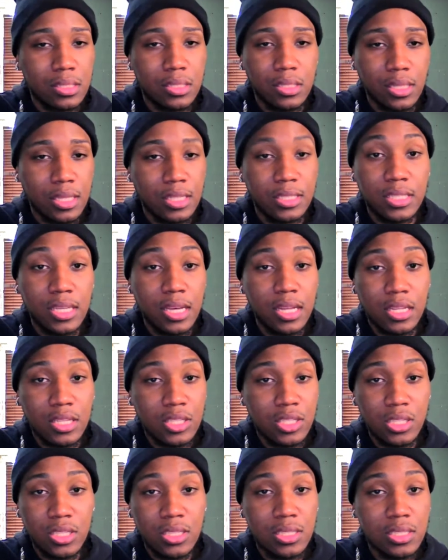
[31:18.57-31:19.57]

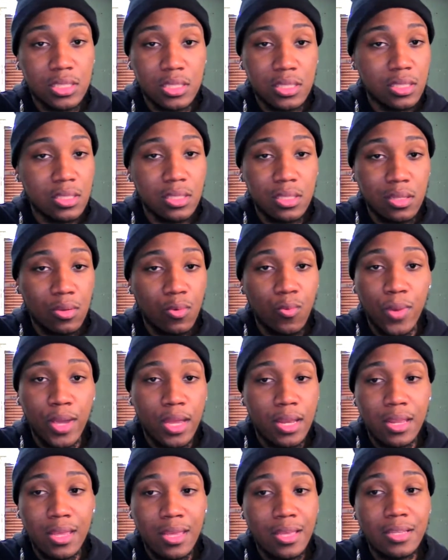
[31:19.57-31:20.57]
intelligence,
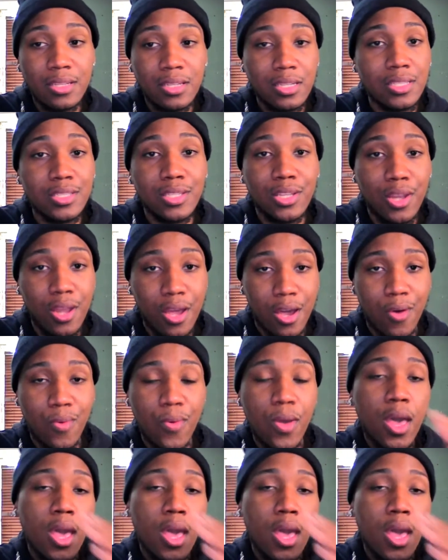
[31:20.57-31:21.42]
Wendy, because no,